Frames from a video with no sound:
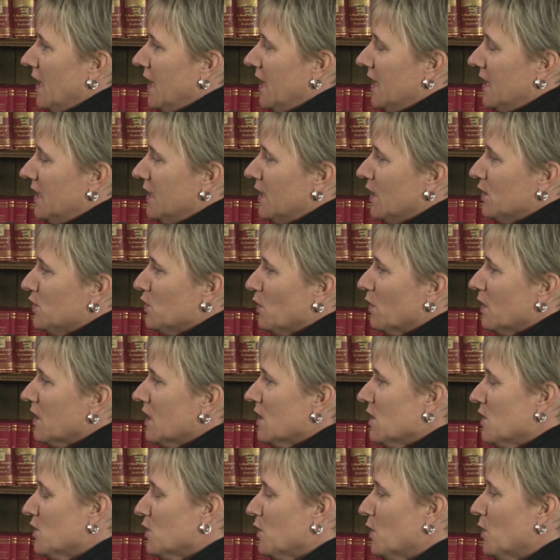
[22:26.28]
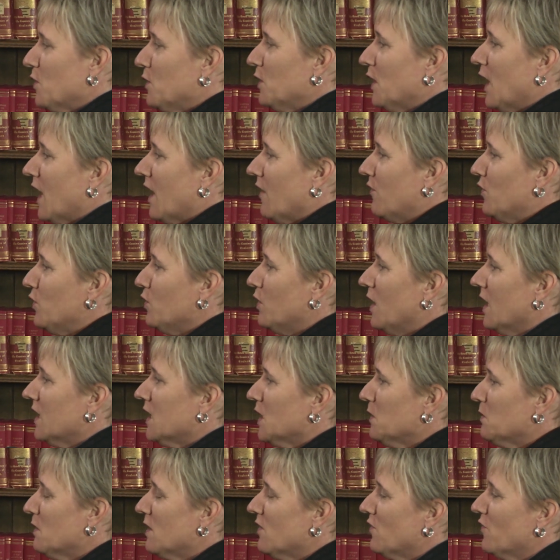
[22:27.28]
and is there a concern like if you get
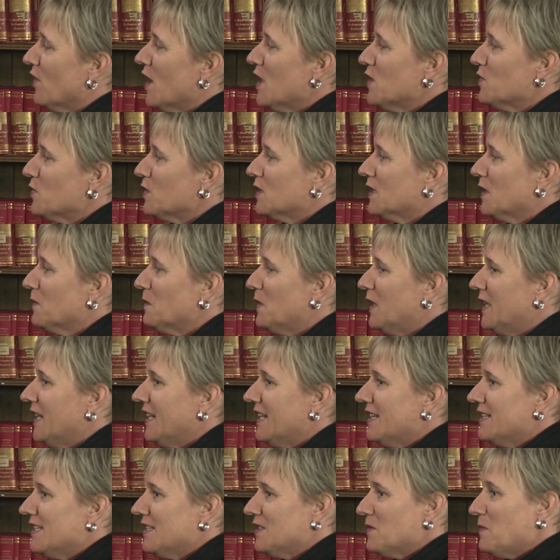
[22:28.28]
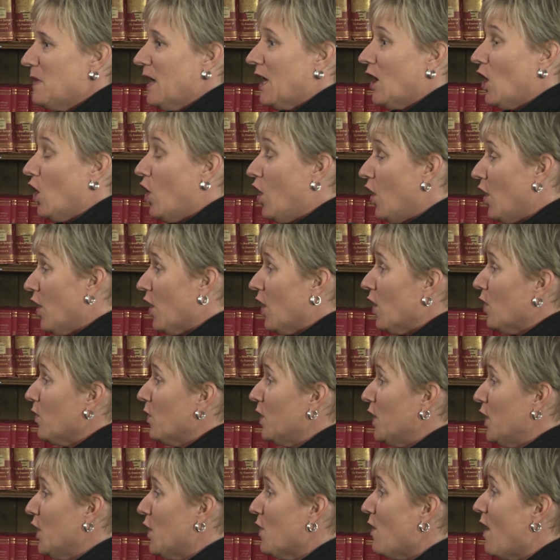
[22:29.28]
to be friends with somebody, does it make it harder
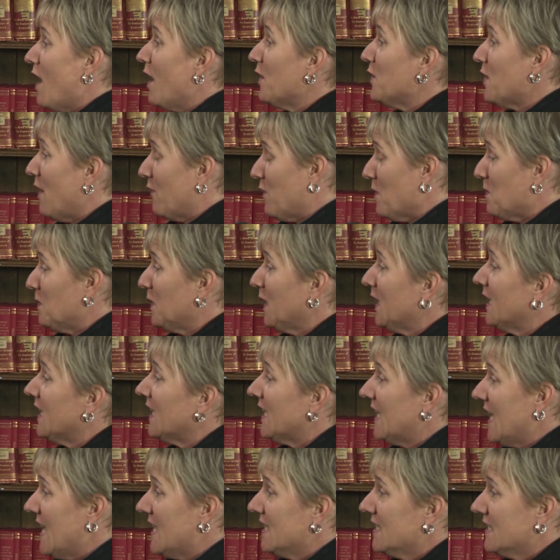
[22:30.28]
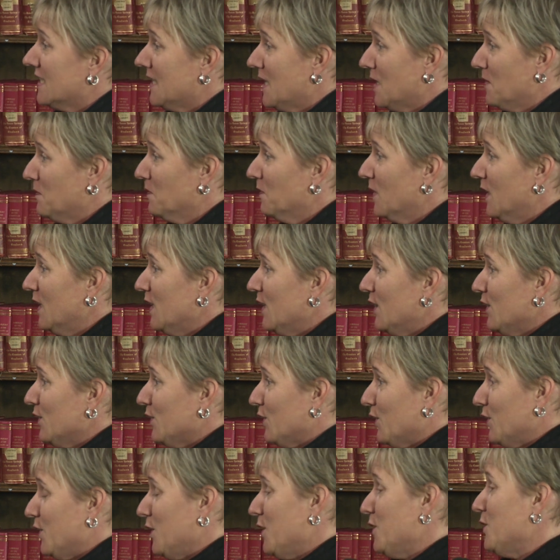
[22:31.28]
when you go out and you have to play against them?
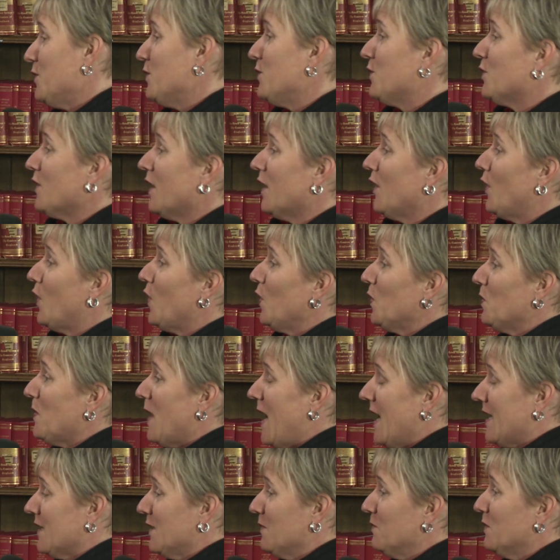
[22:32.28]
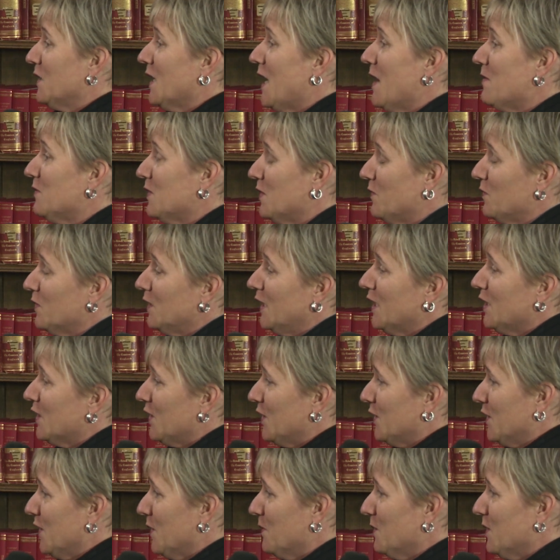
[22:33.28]
So do you try to hold back sometimes in
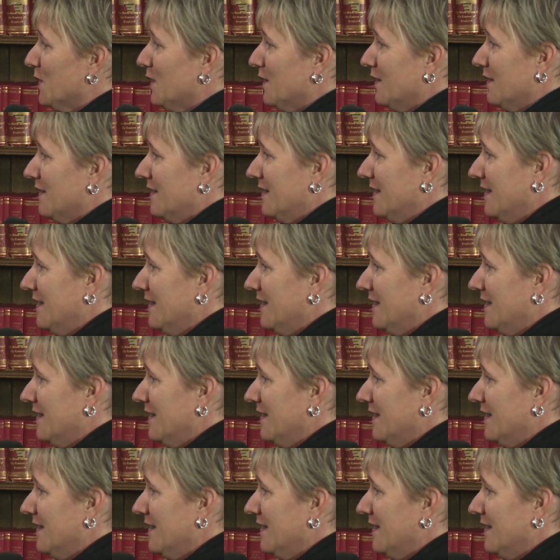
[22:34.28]
relationships?